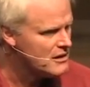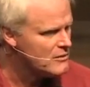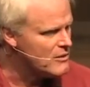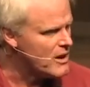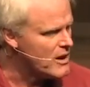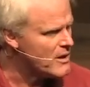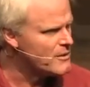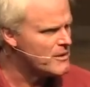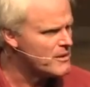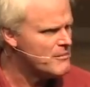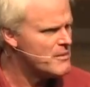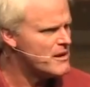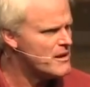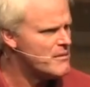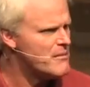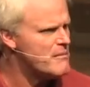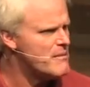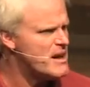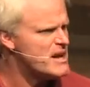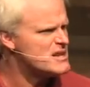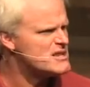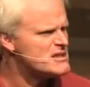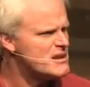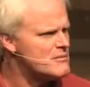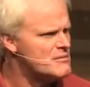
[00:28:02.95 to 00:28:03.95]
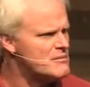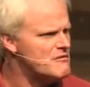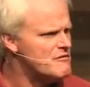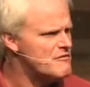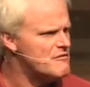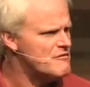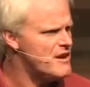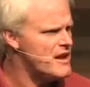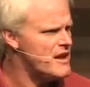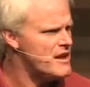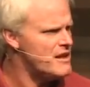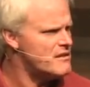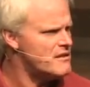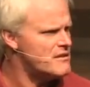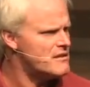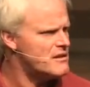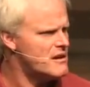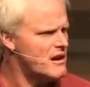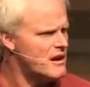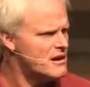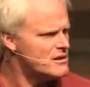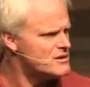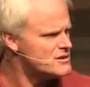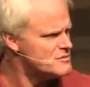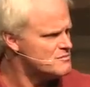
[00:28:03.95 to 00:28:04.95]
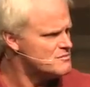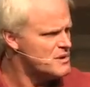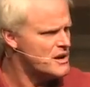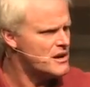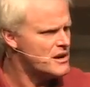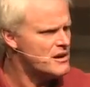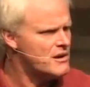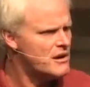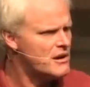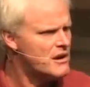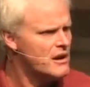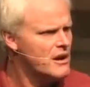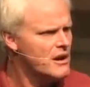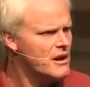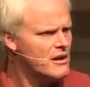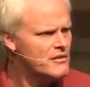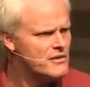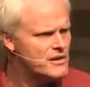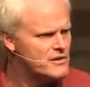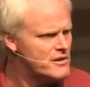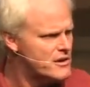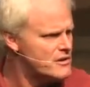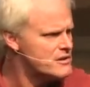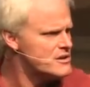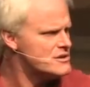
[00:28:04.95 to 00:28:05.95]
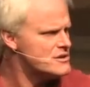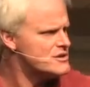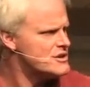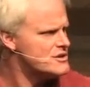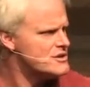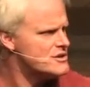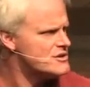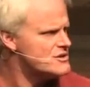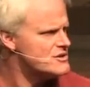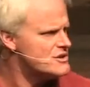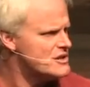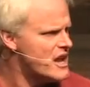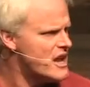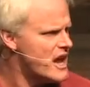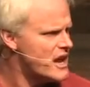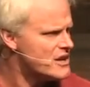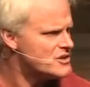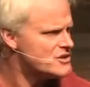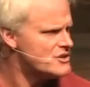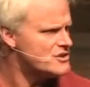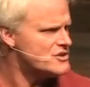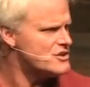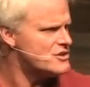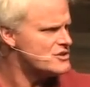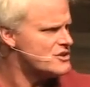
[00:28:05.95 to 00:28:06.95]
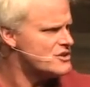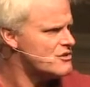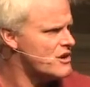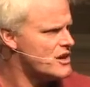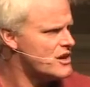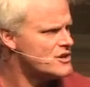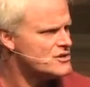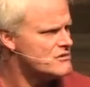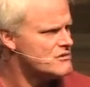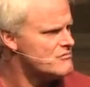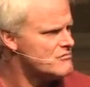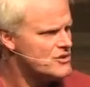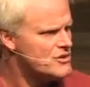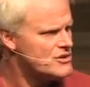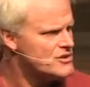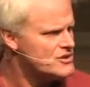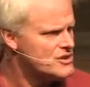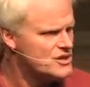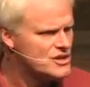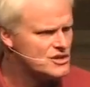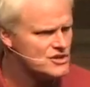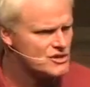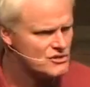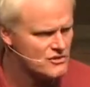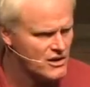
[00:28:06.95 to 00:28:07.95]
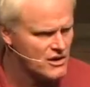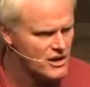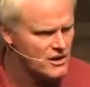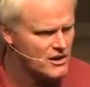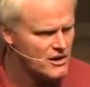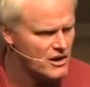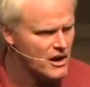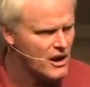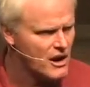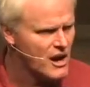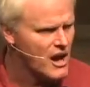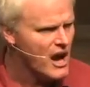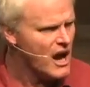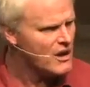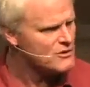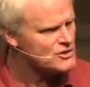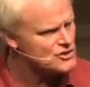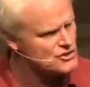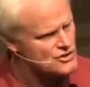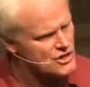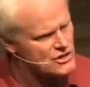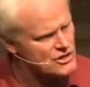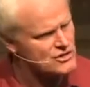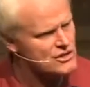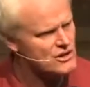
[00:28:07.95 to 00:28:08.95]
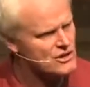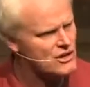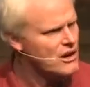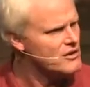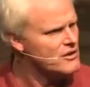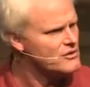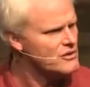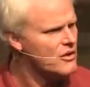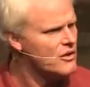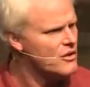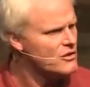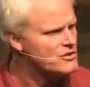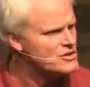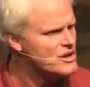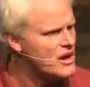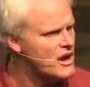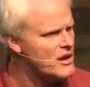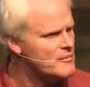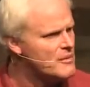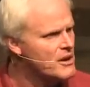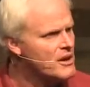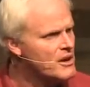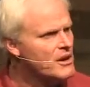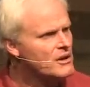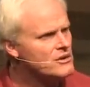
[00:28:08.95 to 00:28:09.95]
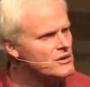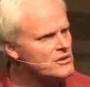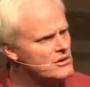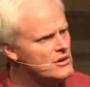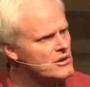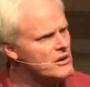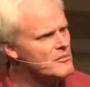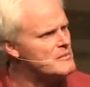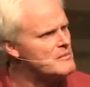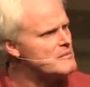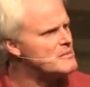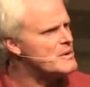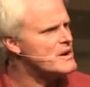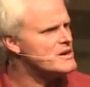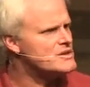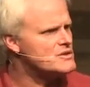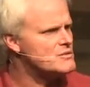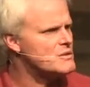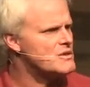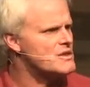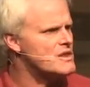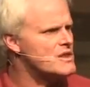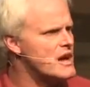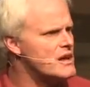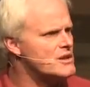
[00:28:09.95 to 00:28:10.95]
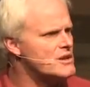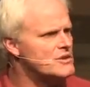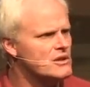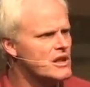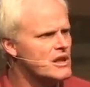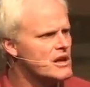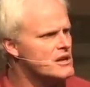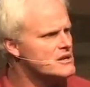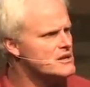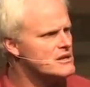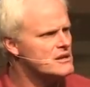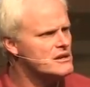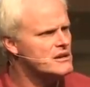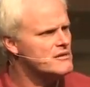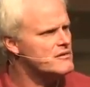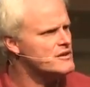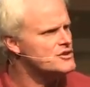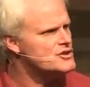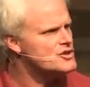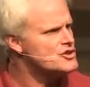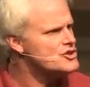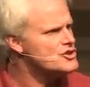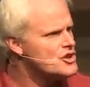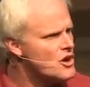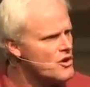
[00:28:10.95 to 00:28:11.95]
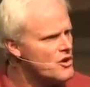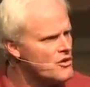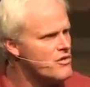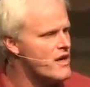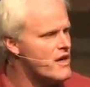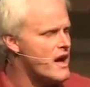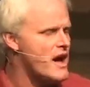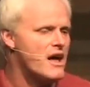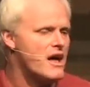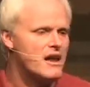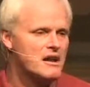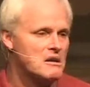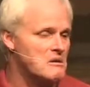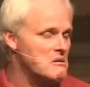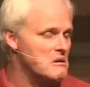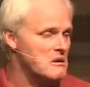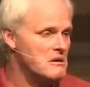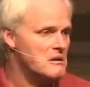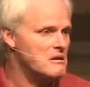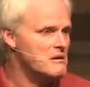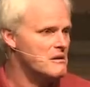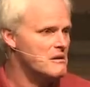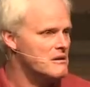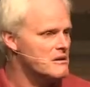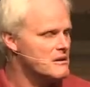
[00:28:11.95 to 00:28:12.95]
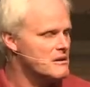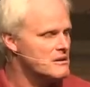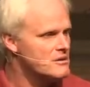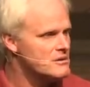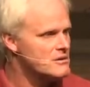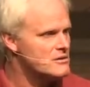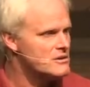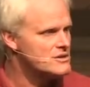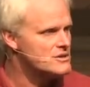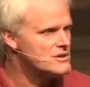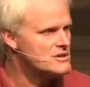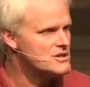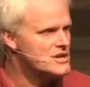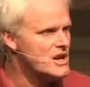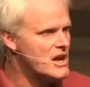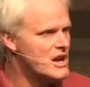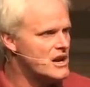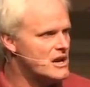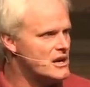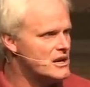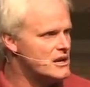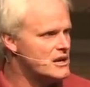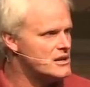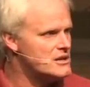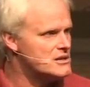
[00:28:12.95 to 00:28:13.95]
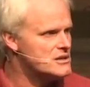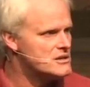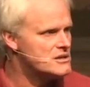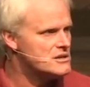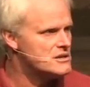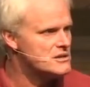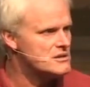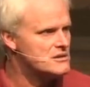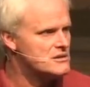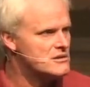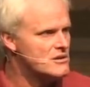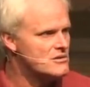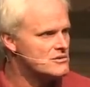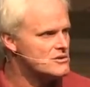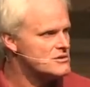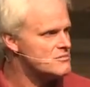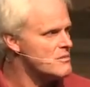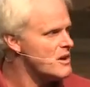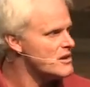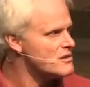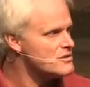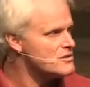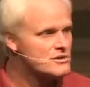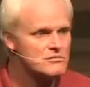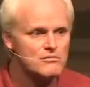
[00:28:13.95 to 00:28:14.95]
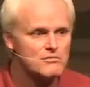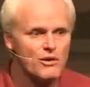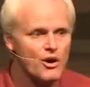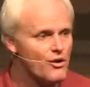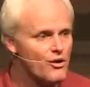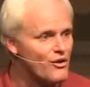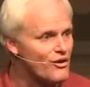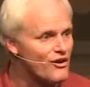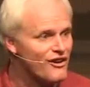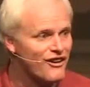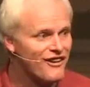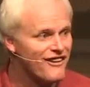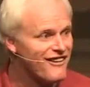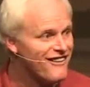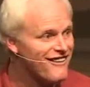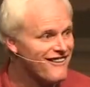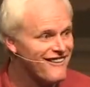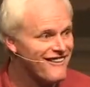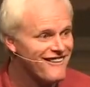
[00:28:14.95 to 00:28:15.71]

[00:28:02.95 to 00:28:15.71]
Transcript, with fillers: Why I would have been a mess? I'm in faith. God is bigger than their decisions and actions. His grace and mercy is greater. I was trusting God the whole time. Dude, I'm impressed with that. You like didn't even show that. Christianity is no smell of smoke.